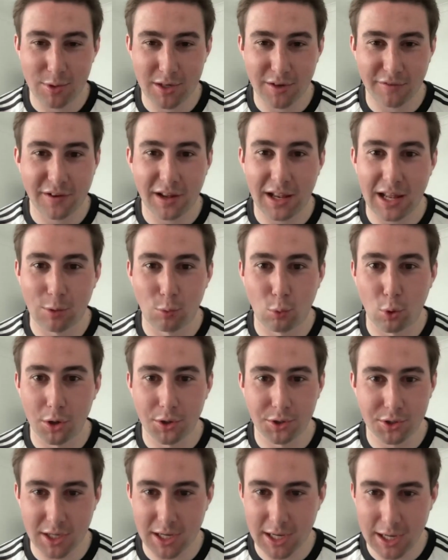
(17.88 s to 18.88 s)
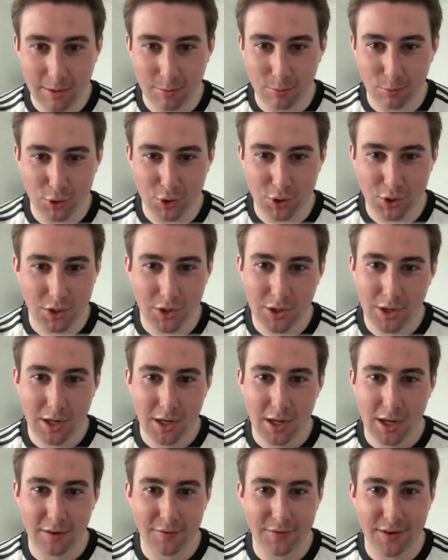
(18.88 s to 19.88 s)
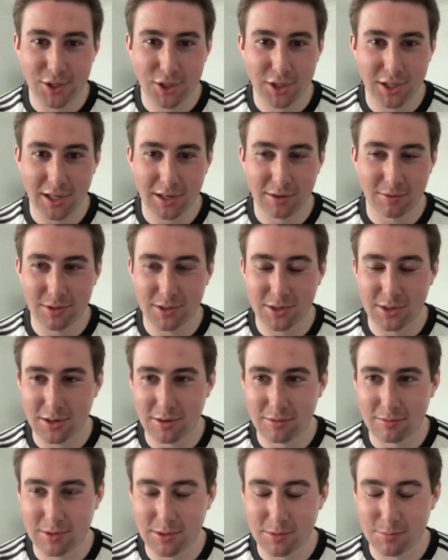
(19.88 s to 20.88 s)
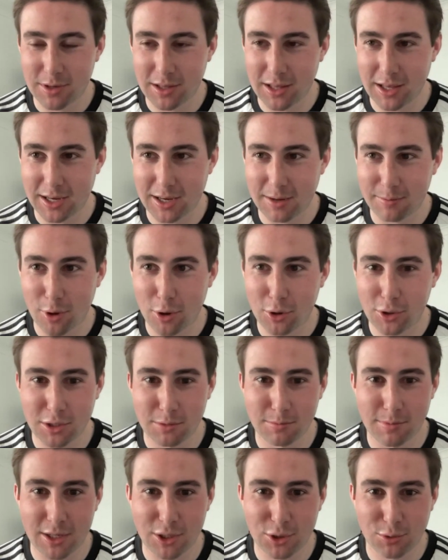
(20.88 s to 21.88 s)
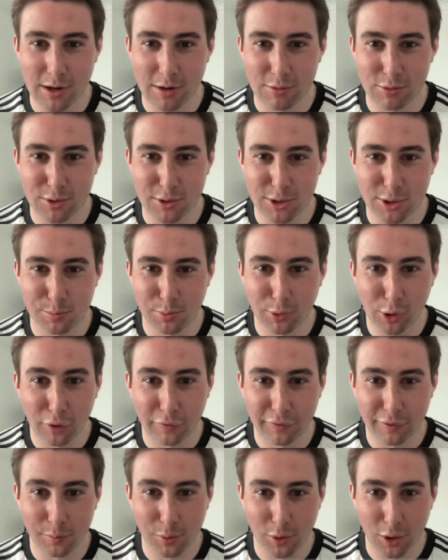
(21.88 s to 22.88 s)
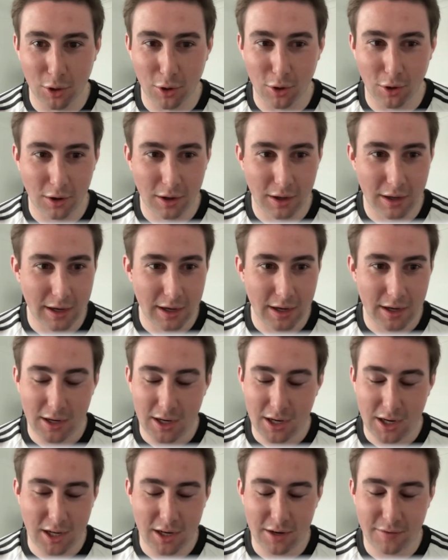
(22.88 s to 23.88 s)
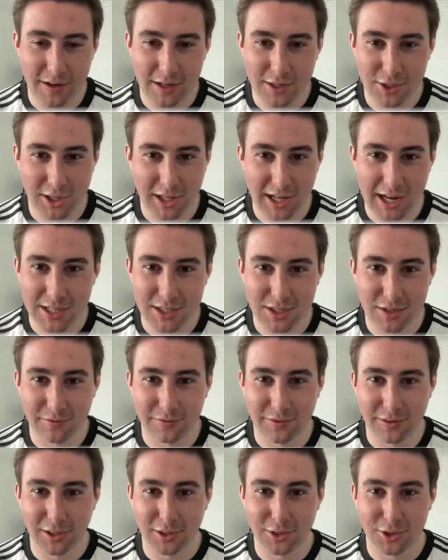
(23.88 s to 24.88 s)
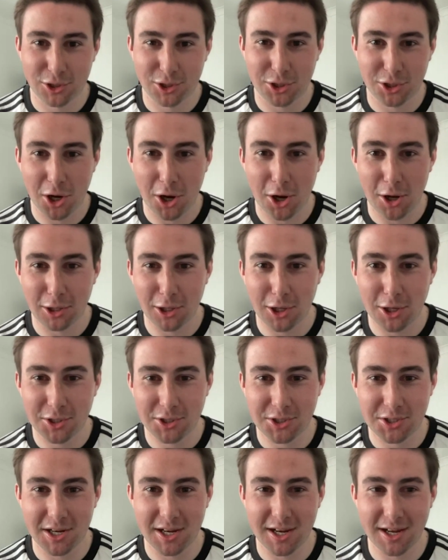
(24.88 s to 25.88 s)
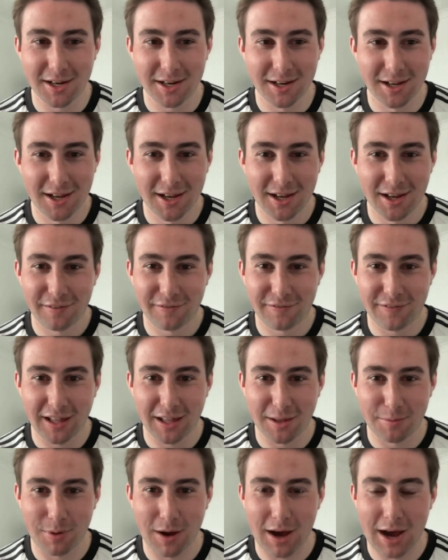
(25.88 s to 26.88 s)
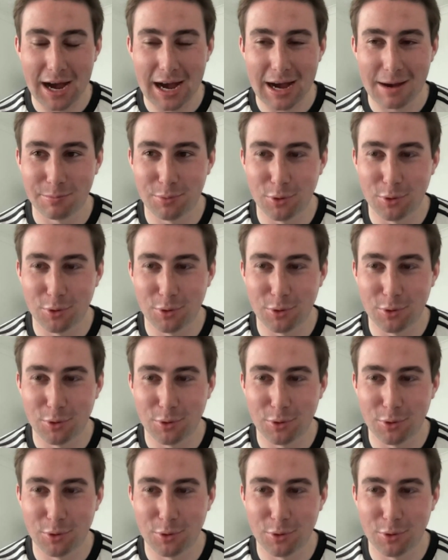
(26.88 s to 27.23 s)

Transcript: It felt like one team was eventually, it was a bit like a boxing match where it was just blow for blow, and eventually Aston Villa just sort of lost it and fell apart.